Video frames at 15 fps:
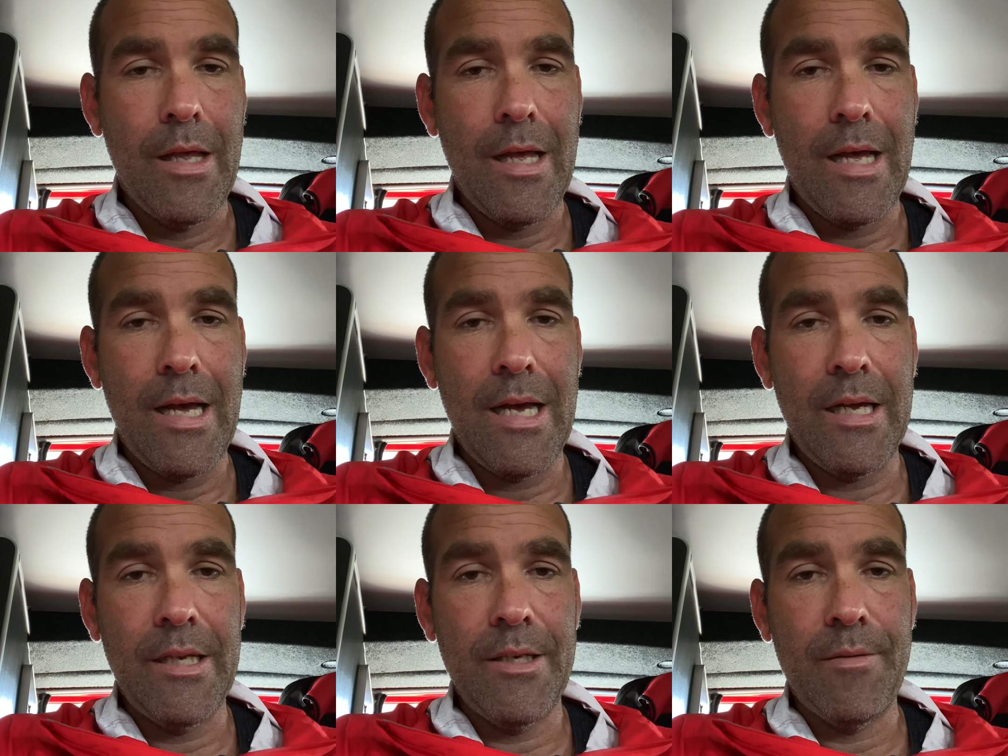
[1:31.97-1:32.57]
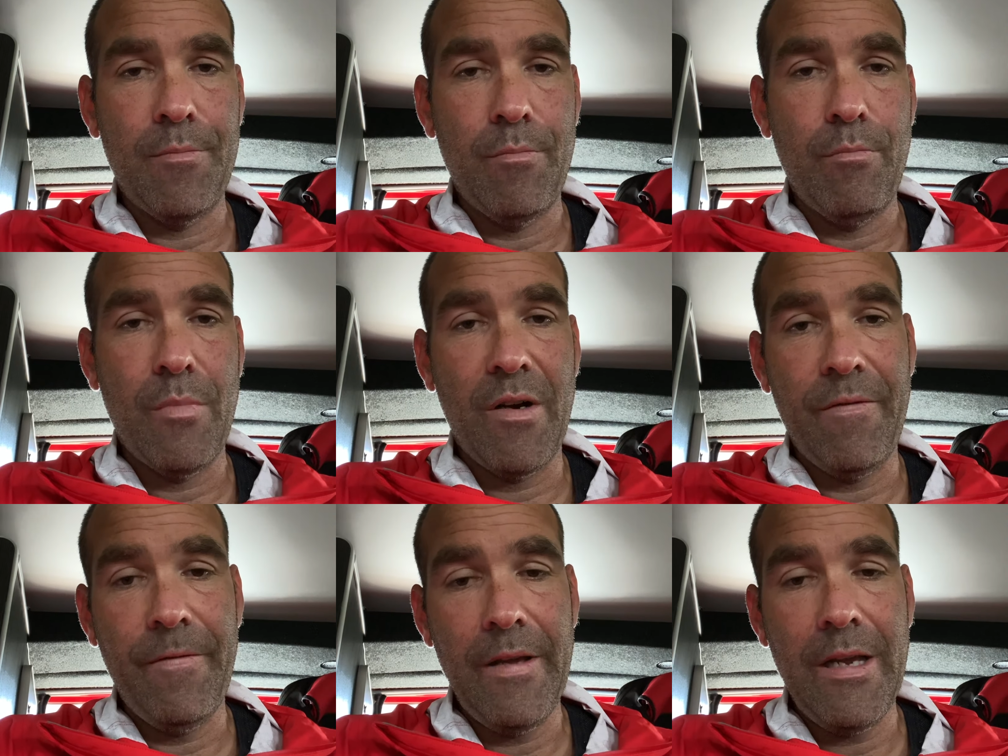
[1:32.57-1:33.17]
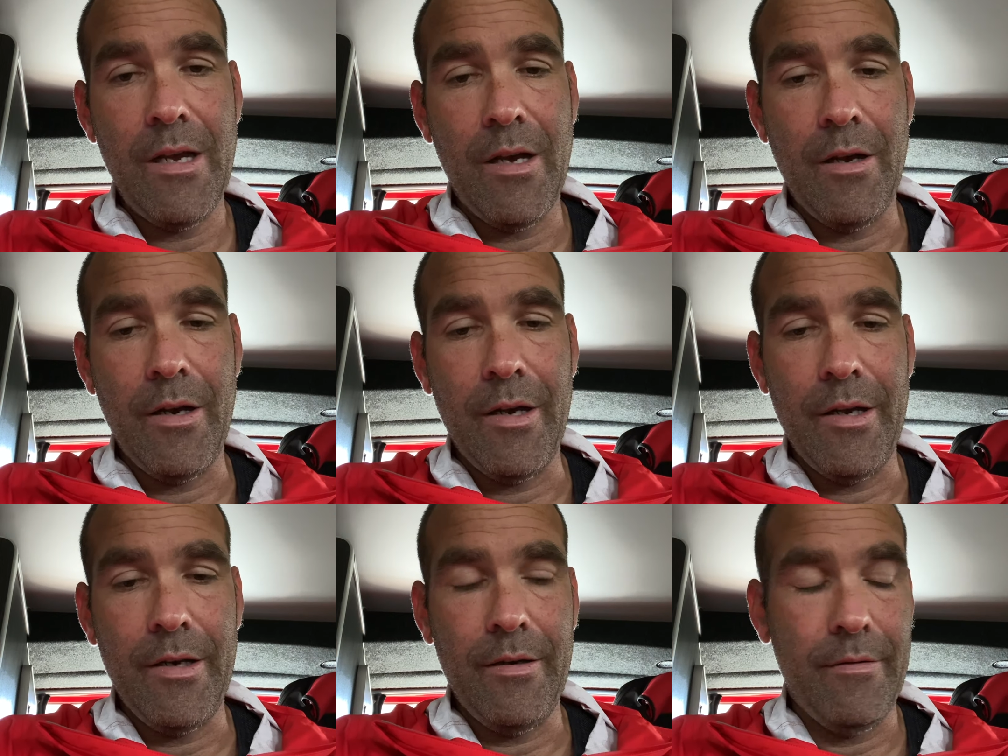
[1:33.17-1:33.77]
and my feet are
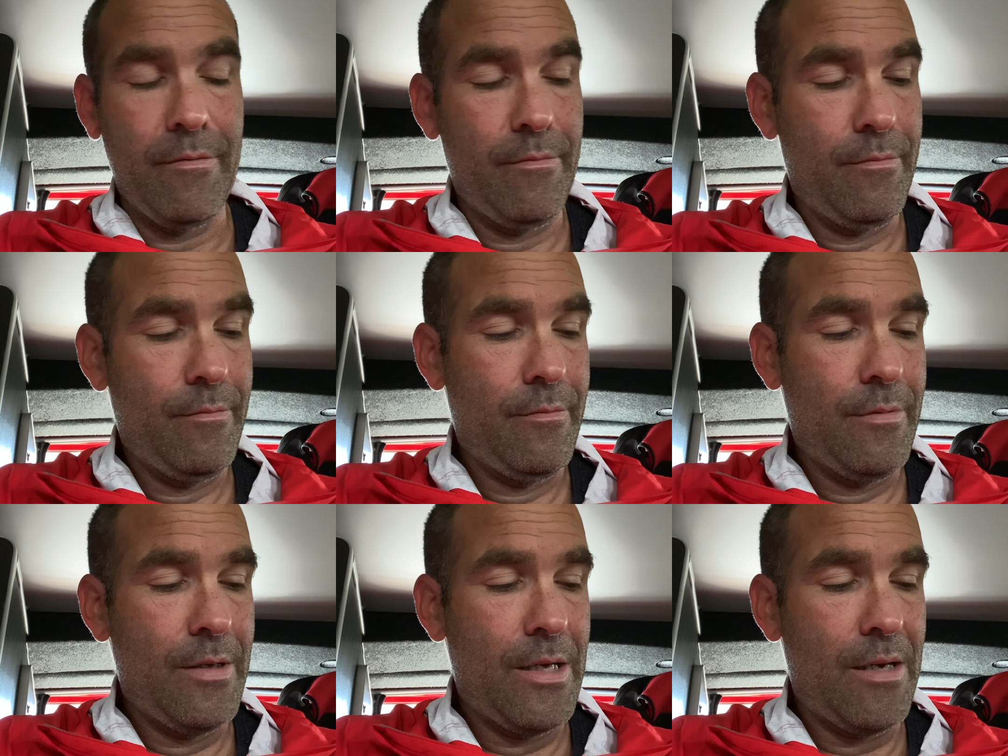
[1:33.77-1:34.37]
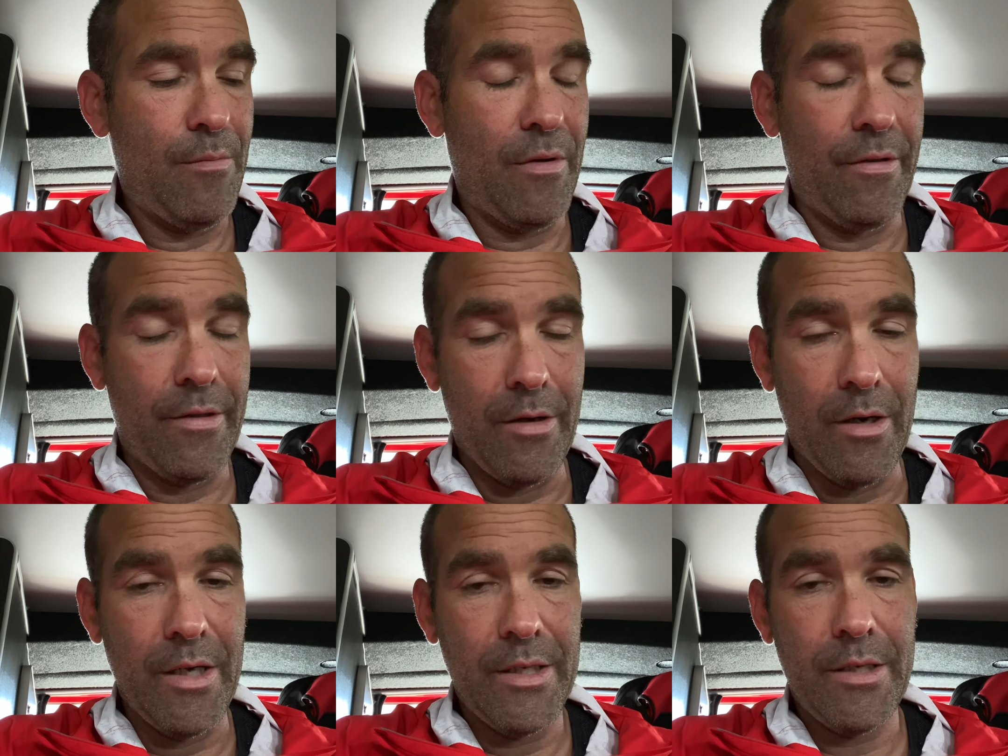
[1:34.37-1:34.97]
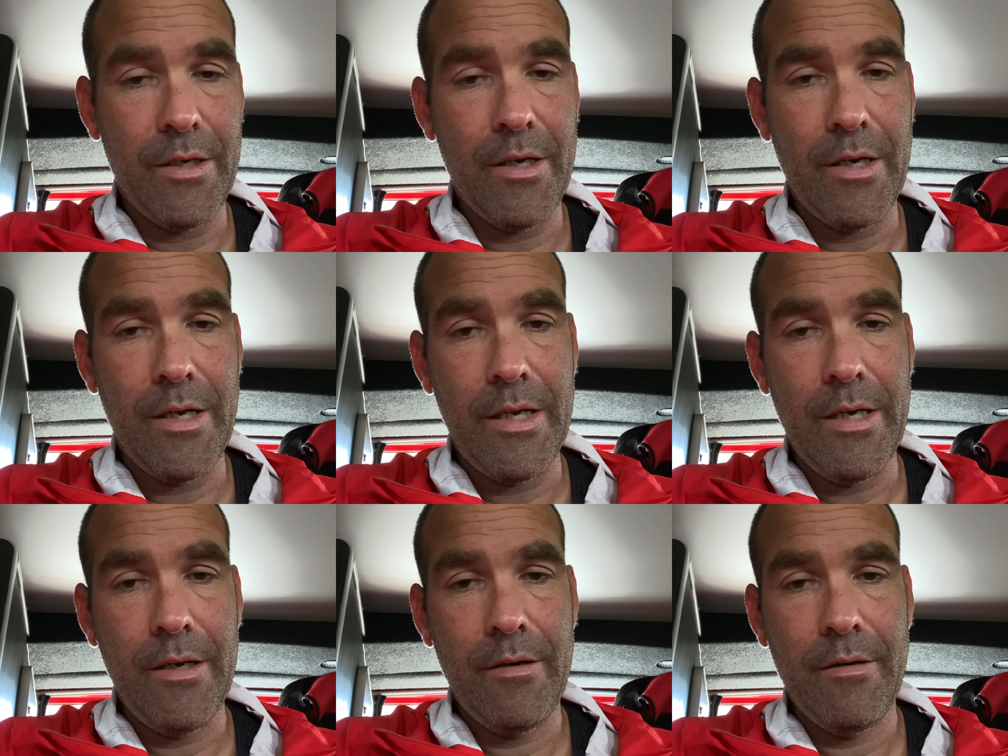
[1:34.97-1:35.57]
hurting and my thighs are
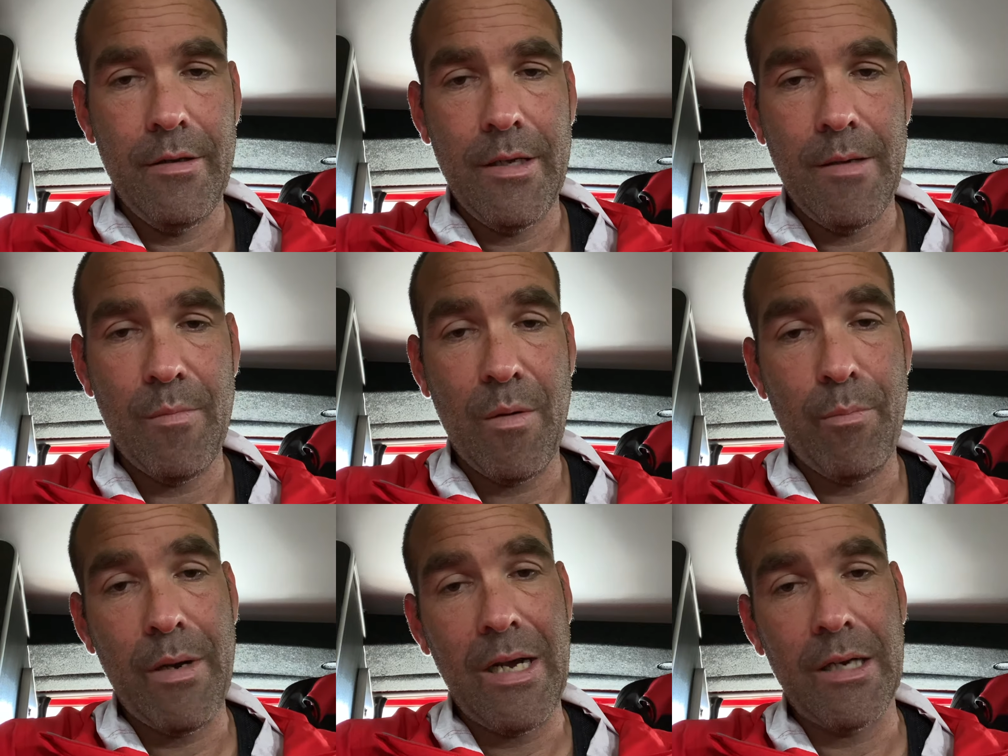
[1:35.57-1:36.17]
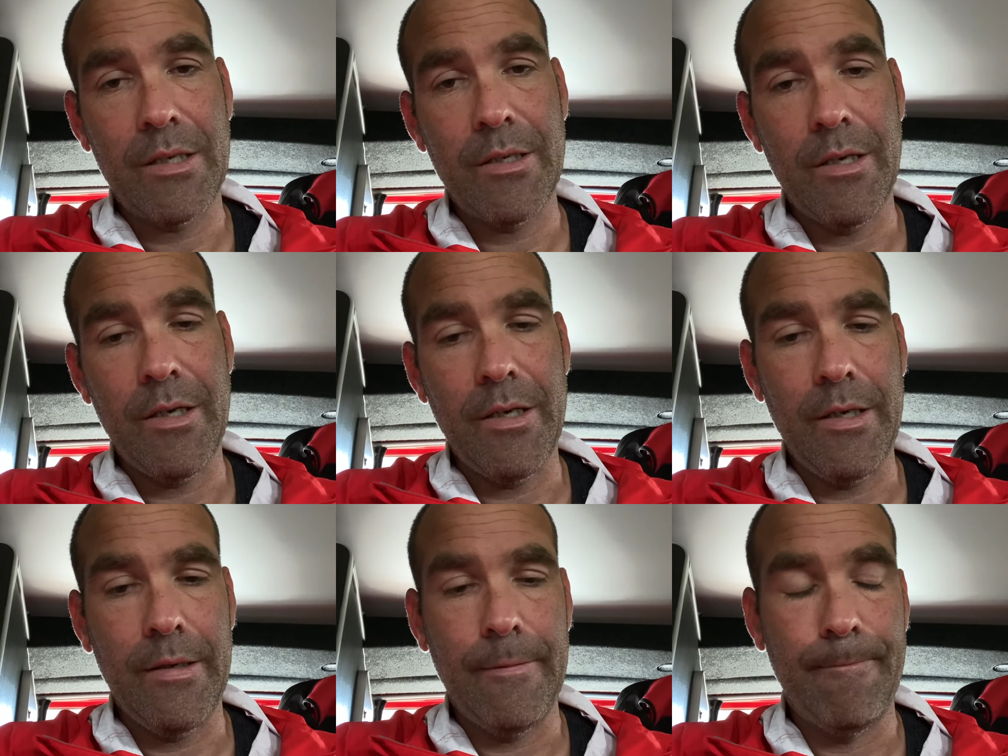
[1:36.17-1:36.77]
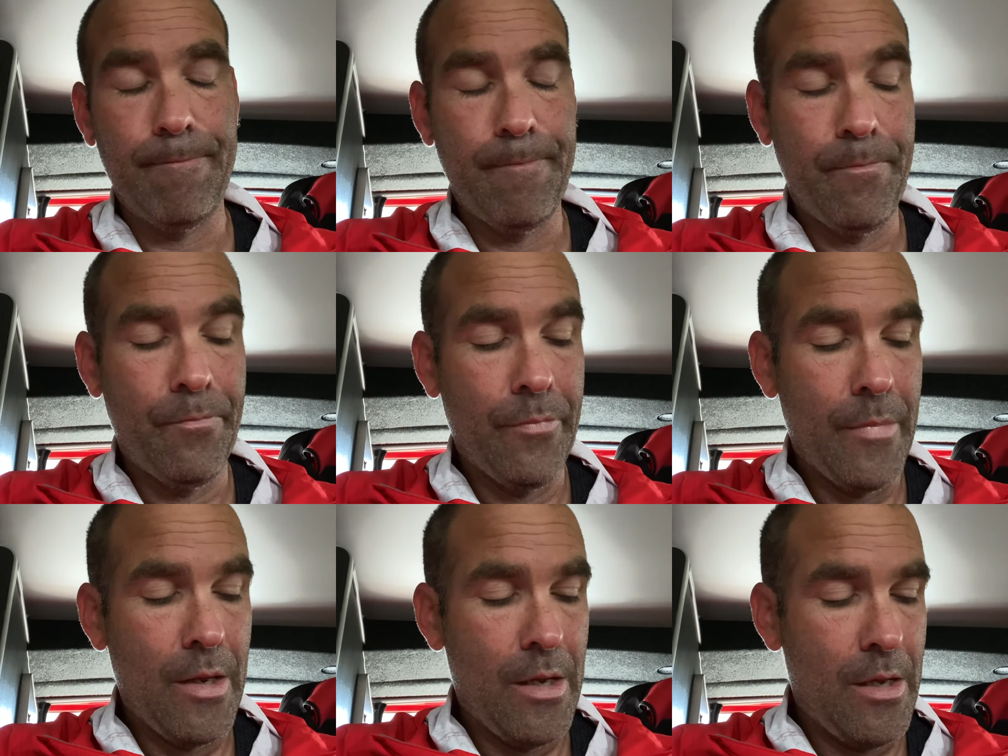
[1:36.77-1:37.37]
hurting my back's hurting
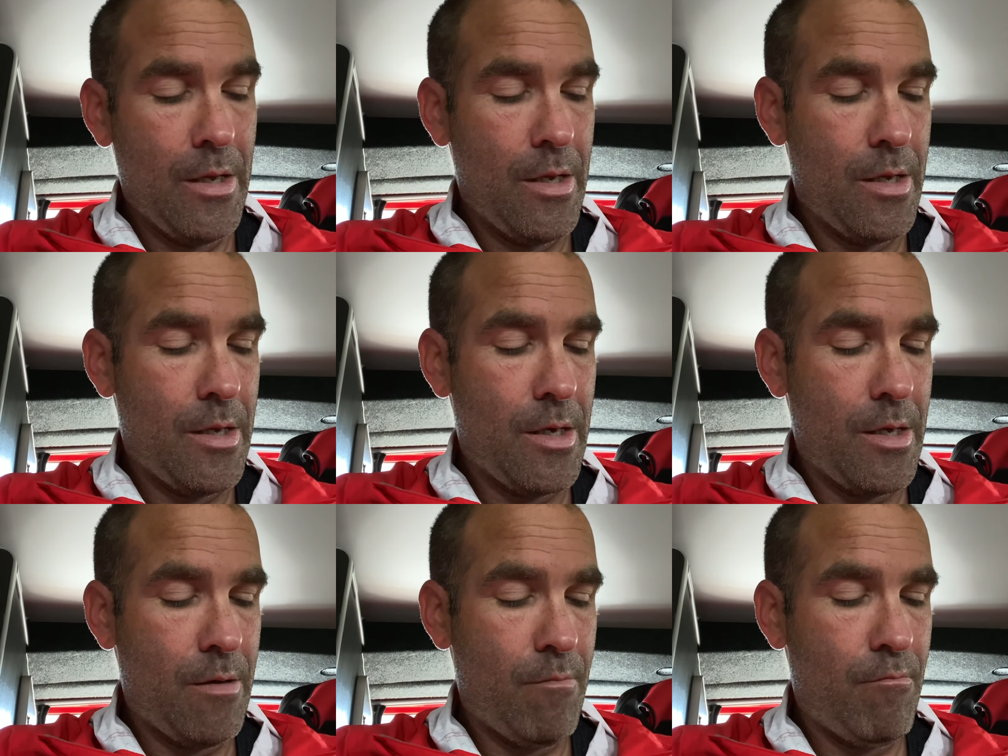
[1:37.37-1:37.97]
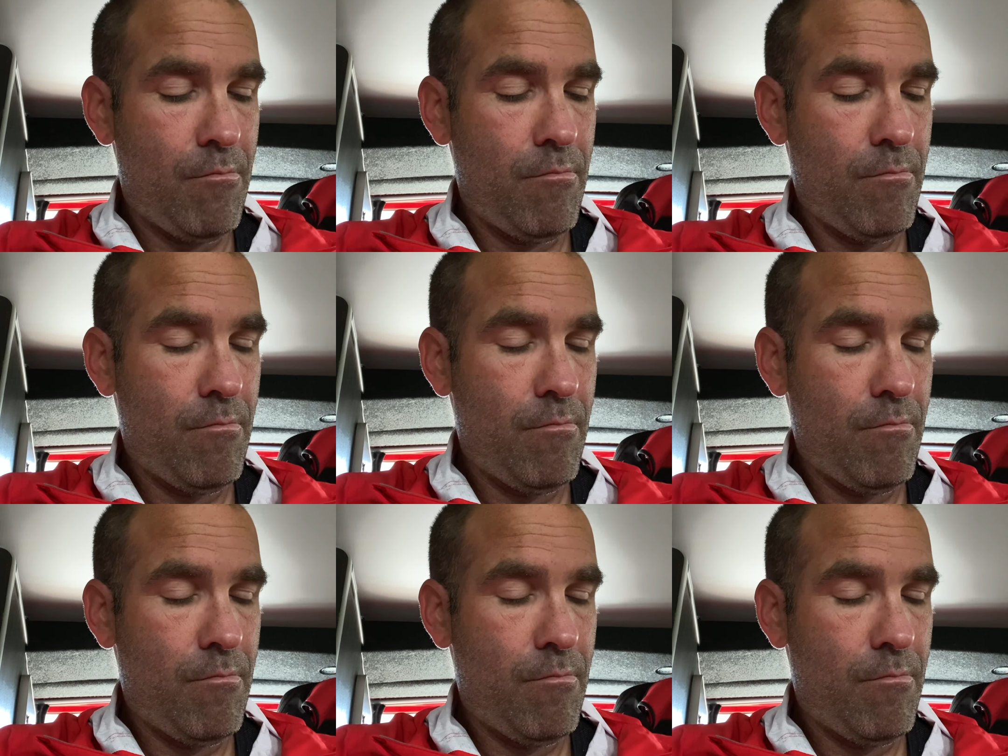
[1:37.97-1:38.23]
um,